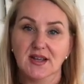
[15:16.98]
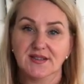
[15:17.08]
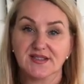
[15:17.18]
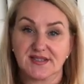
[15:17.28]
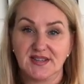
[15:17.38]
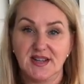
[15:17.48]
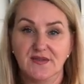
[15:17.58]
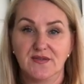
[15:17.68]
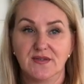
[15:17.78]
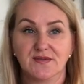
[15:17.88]
the
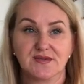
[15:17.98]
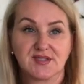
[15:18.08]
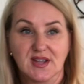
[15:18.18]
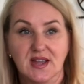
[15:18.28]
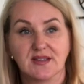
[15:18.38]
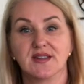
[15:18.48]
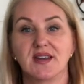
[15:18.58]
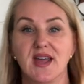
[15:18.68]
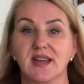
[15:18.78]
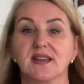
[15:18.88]
sleeves and the
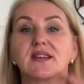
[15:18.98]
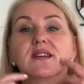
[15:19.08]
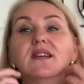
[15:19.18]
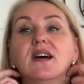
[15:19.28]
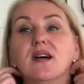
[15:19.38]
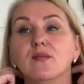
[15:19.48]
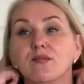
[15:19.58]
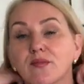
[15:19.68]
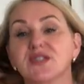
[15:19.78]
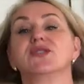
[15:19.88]
neck,
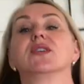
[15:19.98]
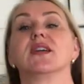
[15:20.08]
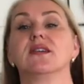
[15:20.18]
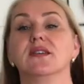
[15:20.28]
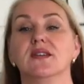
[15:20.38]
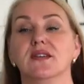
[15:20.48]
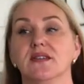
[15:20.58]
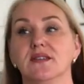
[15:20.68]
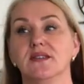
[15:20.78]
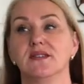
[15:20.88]
because you gotta,
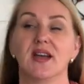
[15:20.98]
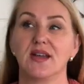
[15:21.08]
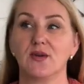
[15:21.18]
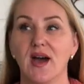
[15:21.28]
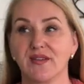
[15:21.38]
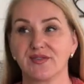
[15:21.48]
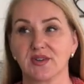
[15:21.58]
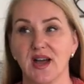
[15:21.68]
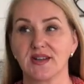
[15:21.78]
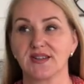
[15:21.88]
yeah, you have
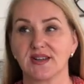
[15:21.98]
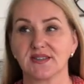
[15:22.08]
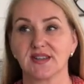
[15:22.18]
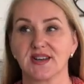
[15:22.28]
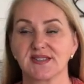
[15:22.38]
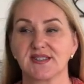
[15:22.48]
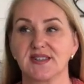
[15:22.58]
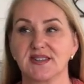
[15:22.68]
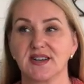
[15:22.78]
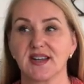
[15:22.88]
to kind of
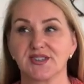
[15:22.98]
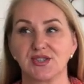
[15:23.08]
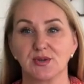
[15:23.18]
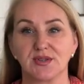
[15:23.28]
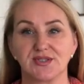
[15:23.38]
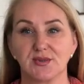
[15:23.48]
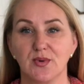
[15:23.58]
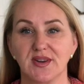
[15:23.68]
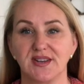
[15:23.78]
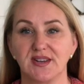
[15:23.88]
steek the neck too, because you
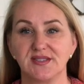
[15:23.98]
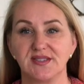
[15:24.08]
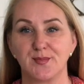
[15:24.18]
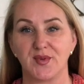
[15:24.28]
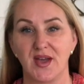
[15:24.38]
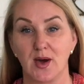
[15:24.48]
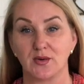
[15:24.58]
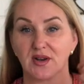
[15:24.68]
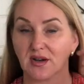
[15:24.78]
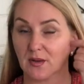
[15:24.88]
want to dip
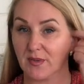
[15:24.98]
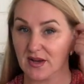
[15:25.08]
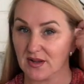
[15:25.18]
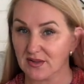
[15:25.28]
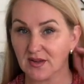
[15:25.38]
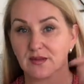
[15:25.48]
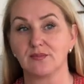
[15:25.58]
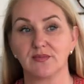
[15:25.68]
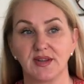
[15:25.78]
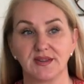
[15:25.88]
down a little bit
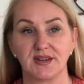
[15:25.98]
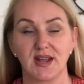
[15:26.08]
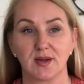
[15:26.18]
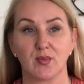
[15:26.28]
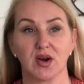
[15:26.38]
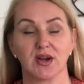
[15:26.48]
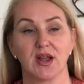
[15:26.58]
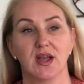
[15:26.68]
in the neck part.